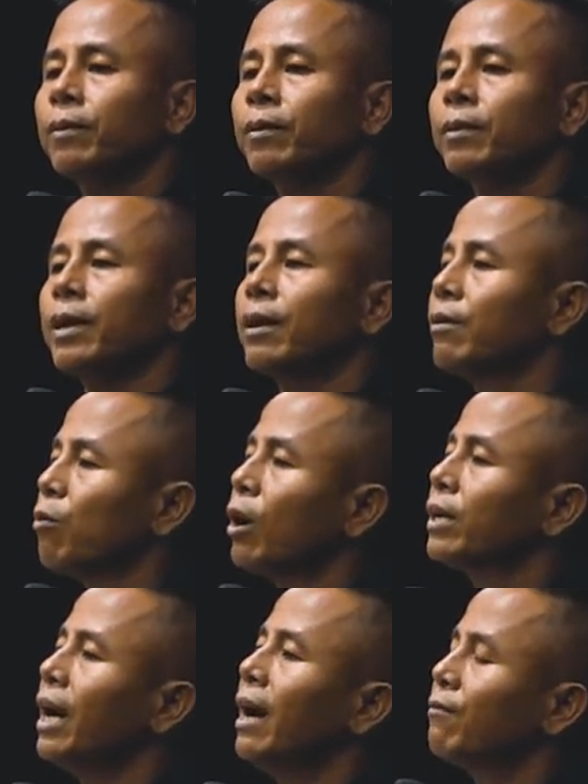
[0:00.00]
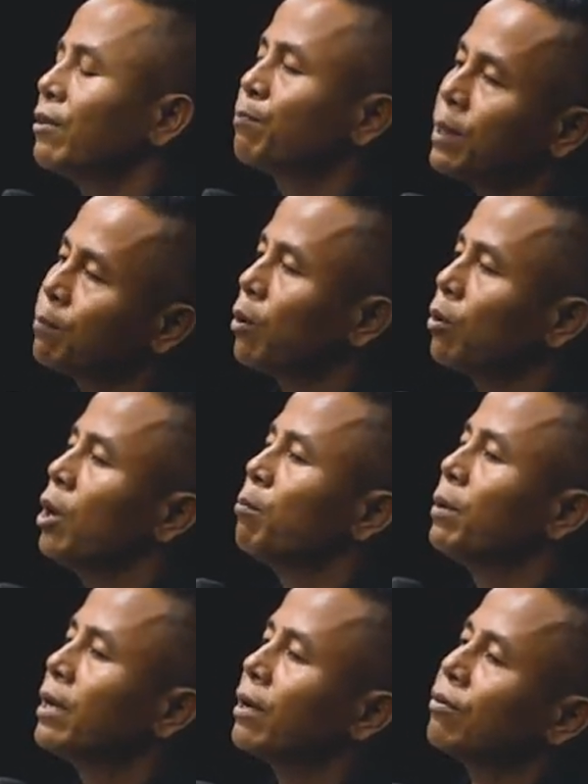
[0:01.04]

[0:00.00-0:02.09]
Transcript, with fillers: that he want to have with people because